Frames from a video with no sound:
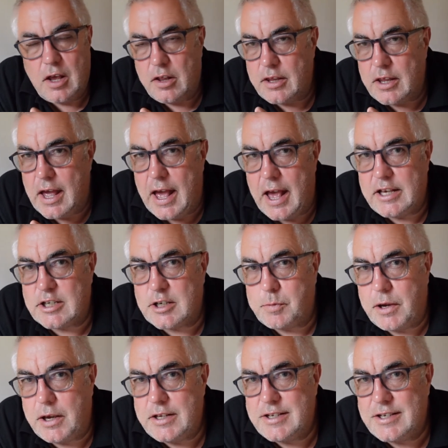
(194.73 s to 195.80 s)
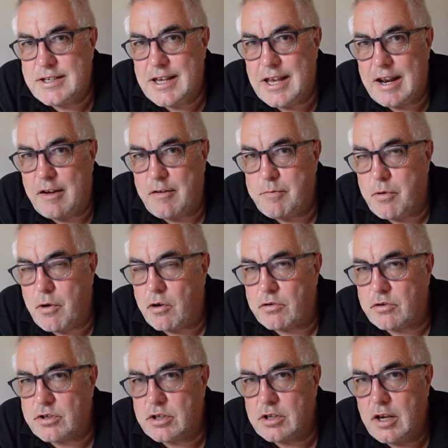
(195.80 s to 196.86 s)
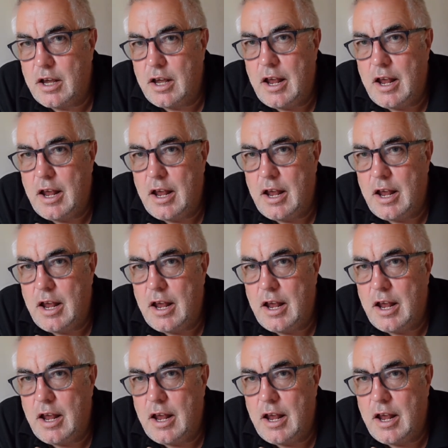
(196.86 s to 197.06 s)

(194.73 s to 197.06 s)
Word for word: the eight-speed ZF box.